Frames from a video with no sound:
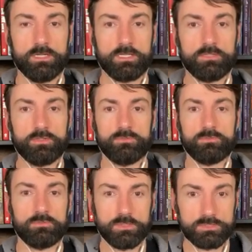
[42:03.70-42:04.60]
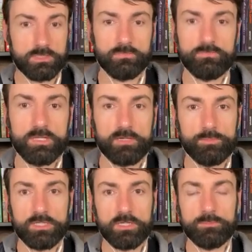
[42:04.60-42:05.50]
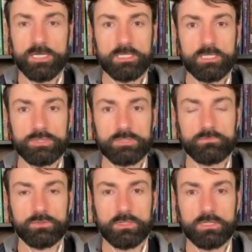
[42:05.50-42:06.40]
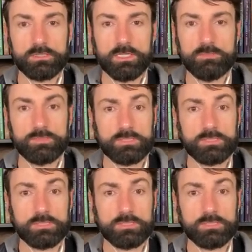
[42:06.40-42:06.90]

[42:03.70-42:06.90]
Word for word: I know uh, some of you have been on medications for a long time.